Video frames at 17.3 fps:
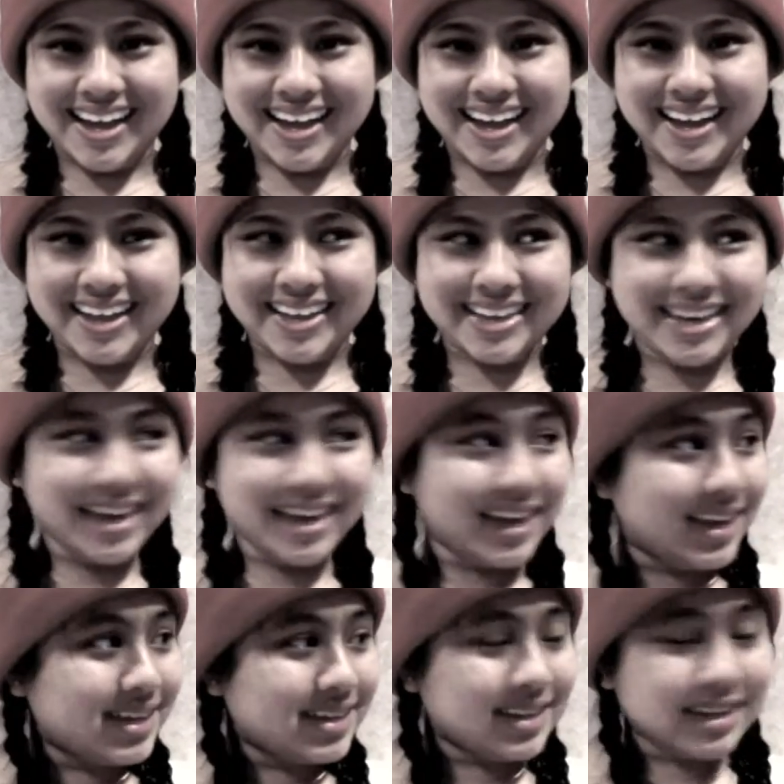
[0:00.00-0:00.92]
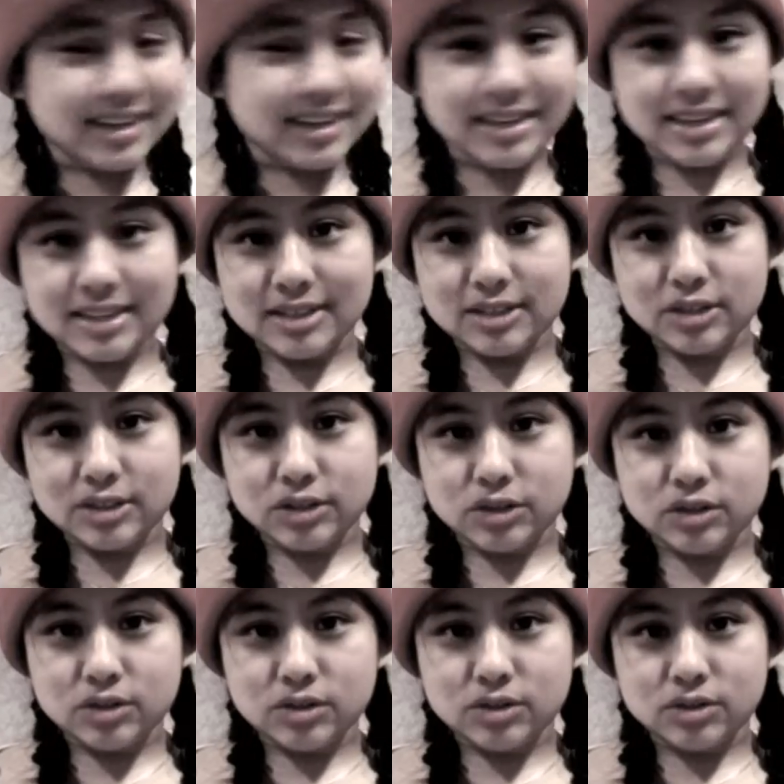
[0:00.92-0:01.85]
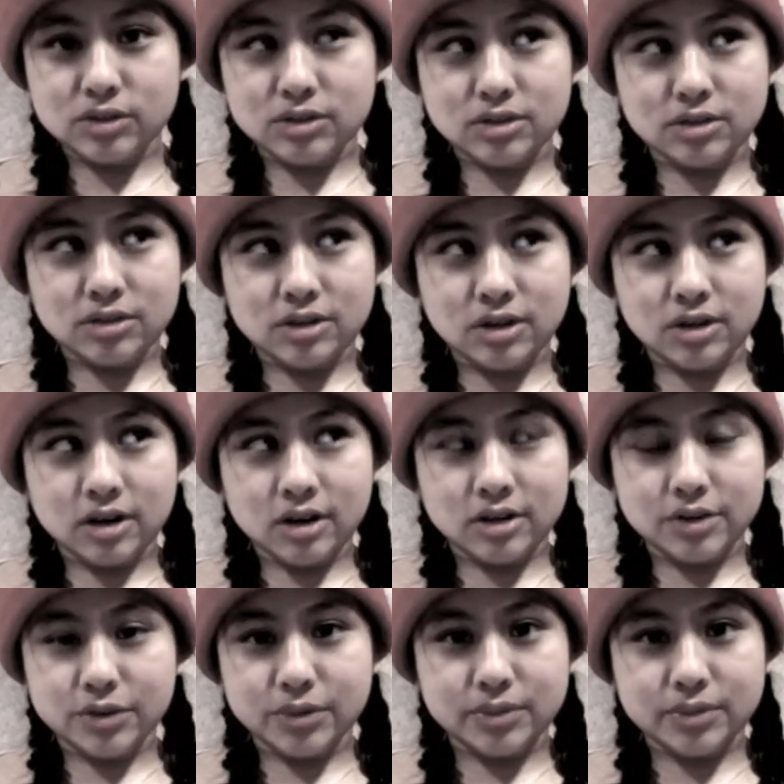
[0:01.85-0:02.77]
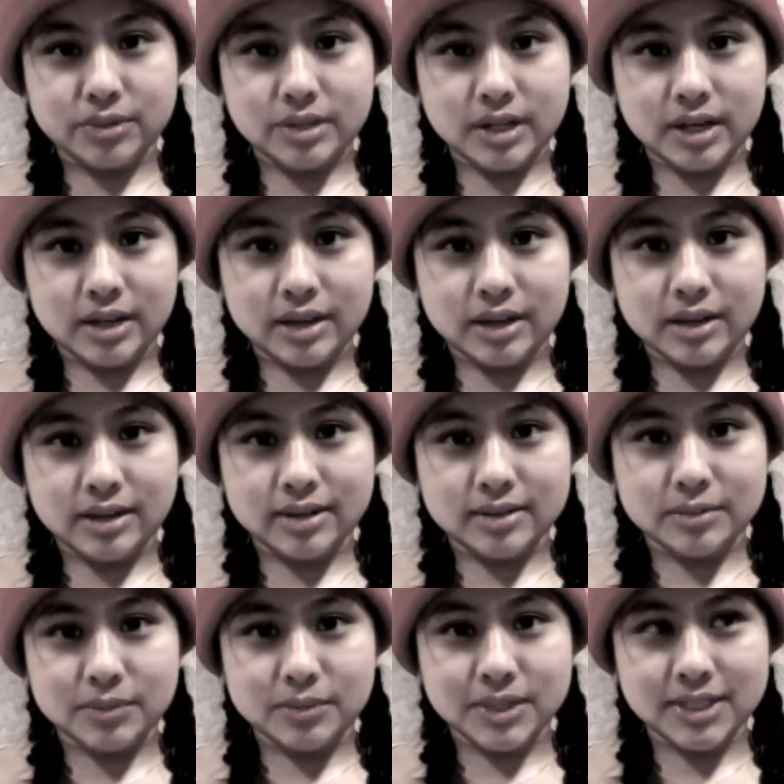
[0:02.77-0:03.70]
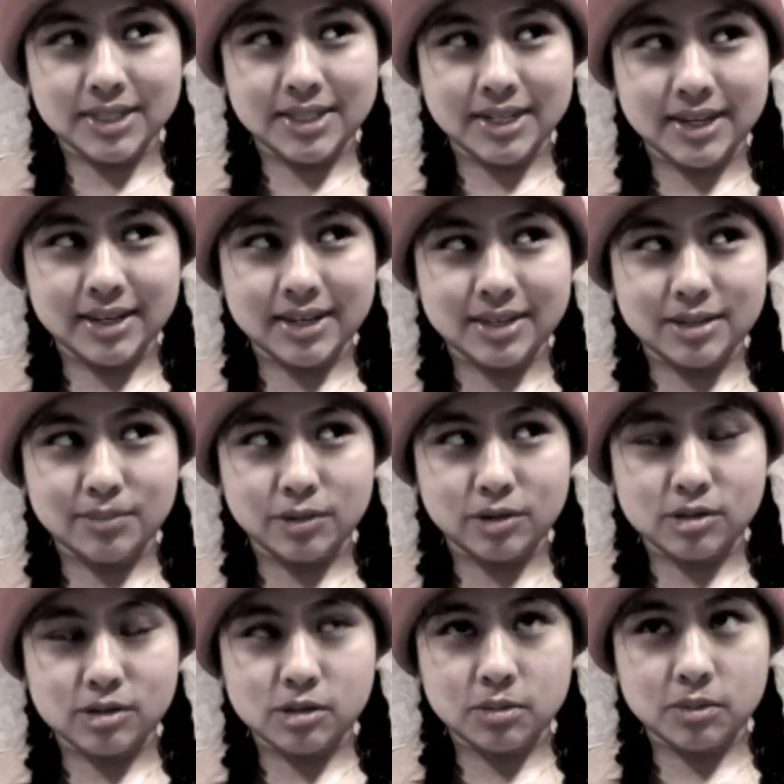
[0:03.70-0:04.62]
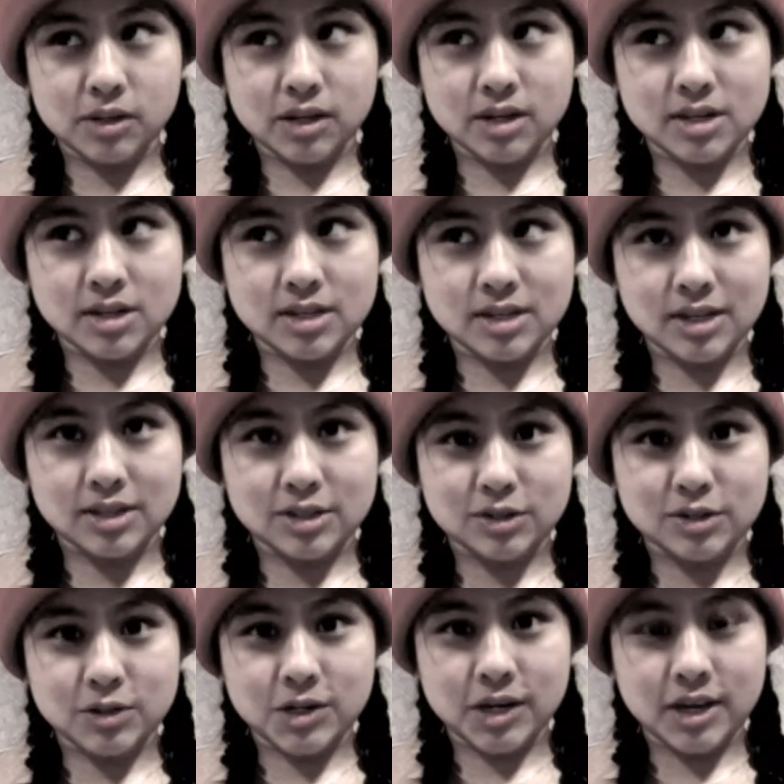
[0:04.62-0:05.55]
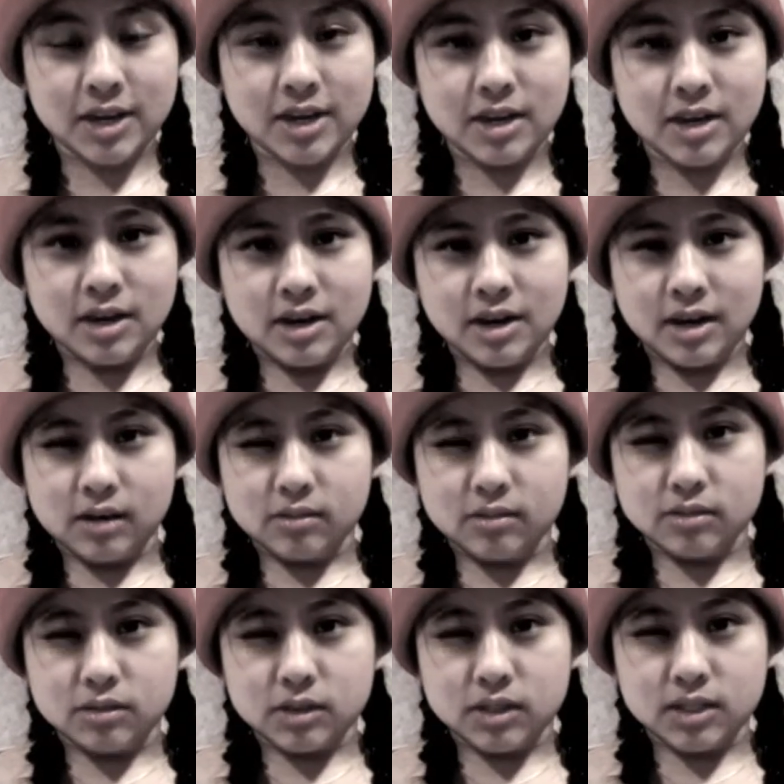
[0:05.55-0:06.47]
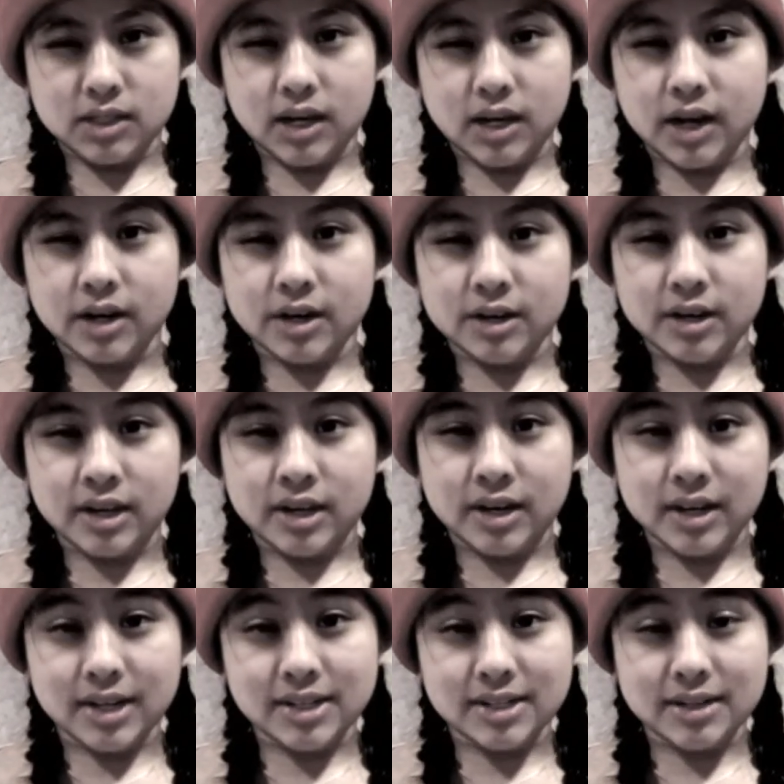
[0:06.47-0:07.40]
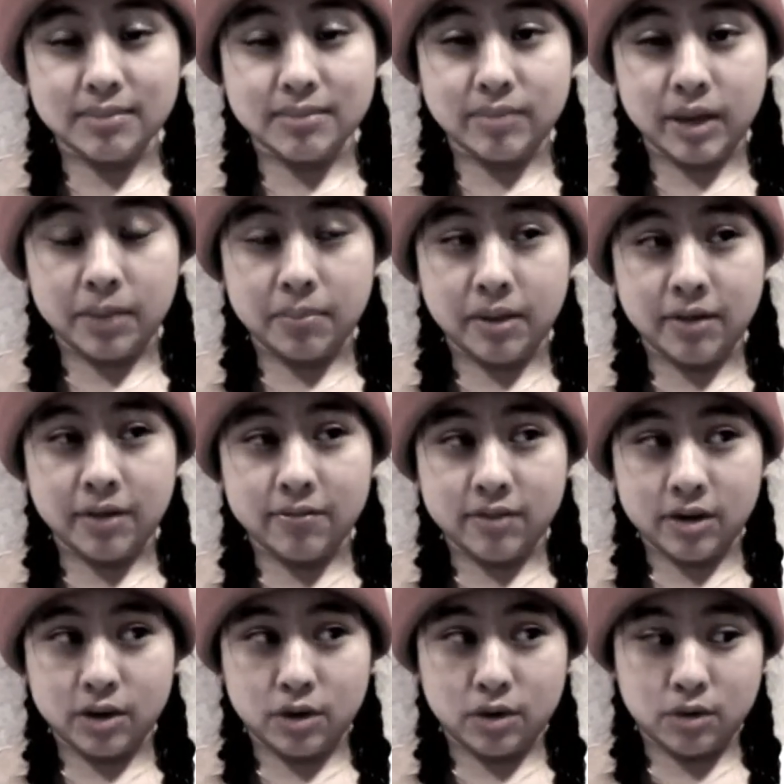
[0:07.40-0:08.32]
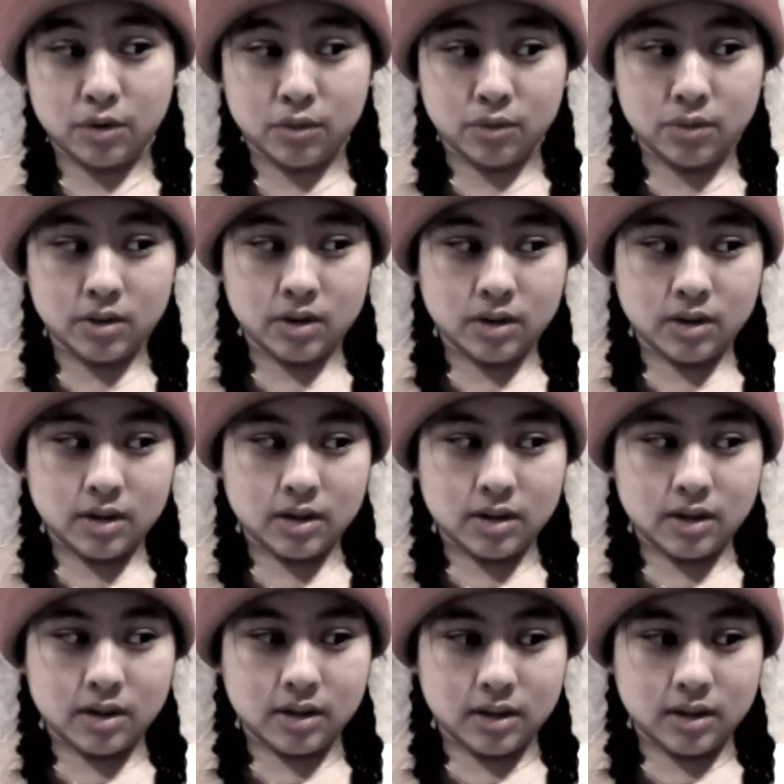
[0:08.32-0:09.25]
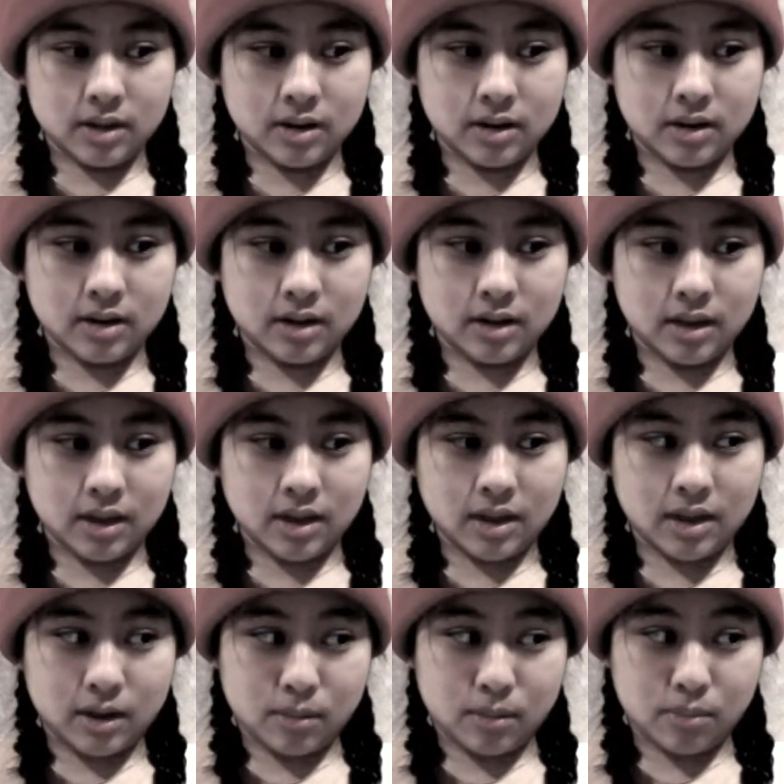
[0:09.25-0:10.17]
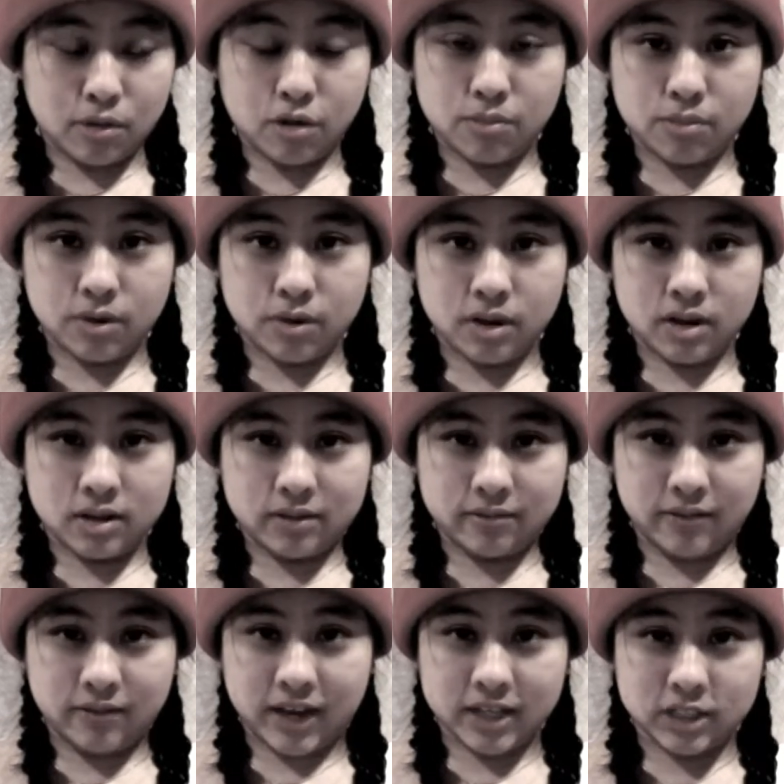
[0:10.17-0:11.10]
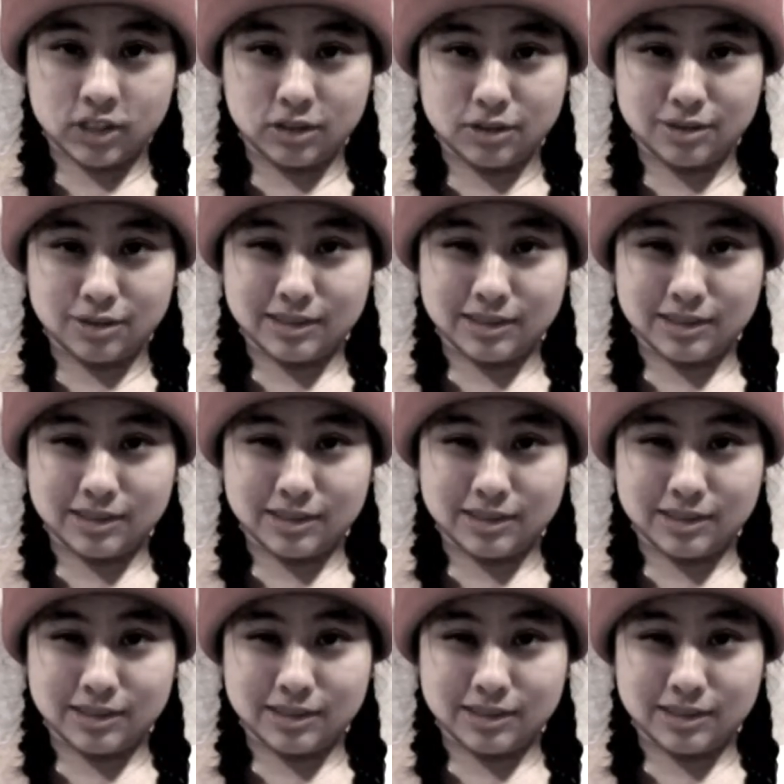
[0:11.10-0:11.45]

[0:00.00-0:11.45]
Hi, Cake. It's not Tuesday. It's Wednesday, mostly because yesterday I was really tired and I didn't make my video in an appropriate fashion.